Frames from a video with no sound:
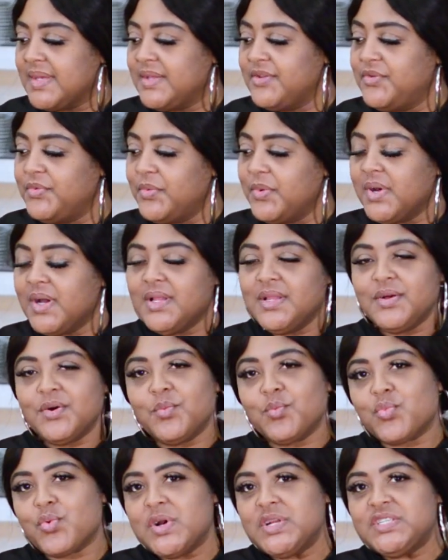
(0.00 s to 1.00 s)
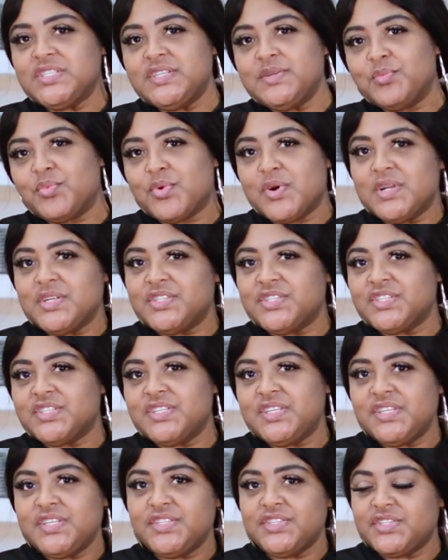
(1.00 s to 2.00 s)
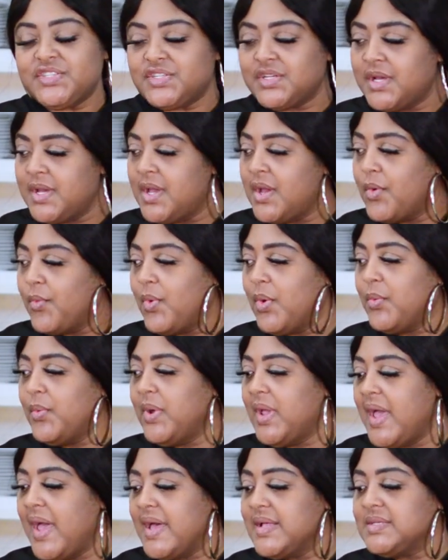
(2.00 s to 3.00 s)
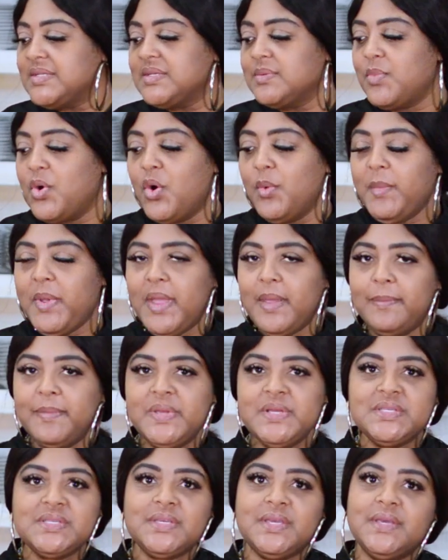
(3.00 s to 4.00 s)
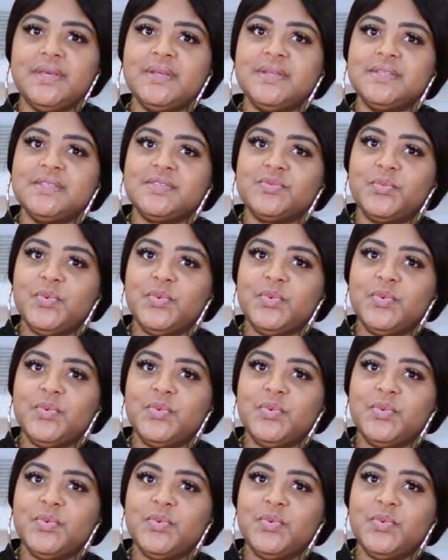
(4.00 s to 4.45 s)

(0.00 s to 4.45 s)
doing a little brunchy brunch dish where we had some homemade biscuits.